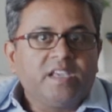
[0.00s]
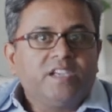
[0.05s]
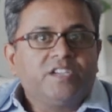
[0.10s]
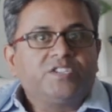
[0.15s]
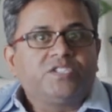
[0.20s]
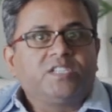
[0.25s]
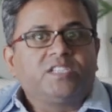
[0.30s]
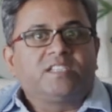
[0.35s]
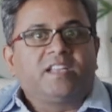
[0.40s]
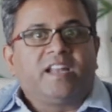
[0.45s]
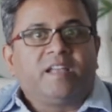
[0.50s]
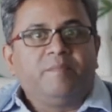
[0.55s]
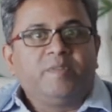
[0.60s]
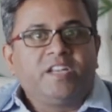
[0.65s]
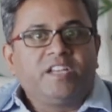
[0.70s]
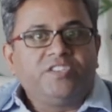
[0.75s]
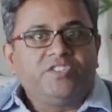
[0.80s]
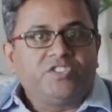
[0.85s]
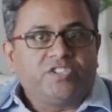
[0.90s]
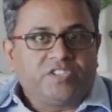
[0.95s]
She's an
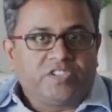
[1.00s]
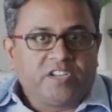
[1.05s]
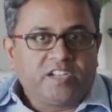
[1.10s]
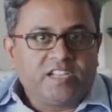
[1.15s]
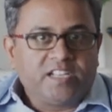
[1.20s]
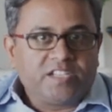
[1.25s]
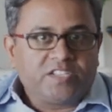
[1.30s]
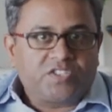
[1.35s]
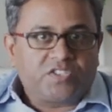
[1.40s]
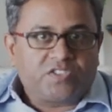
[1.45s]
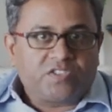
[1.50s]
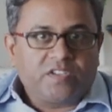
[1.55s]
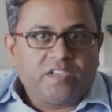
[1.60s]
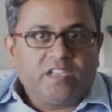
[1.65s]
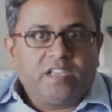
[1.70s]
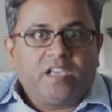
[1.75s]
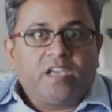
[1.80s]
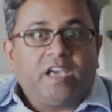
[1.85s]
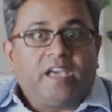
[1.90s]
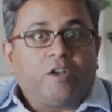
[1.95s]
eminent journalist,
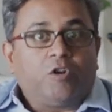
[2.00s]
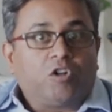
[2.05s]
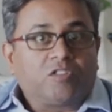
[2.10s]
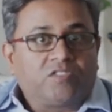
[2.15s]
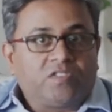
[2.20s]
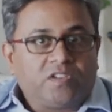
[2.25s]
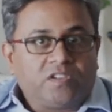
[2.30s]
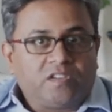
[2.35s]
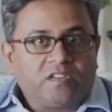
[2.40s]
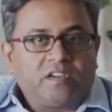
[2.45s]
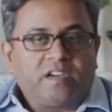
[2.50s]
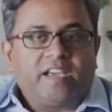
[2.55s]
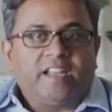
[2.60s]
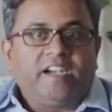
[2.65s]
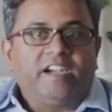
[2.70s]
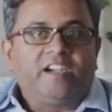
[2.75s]
an author, an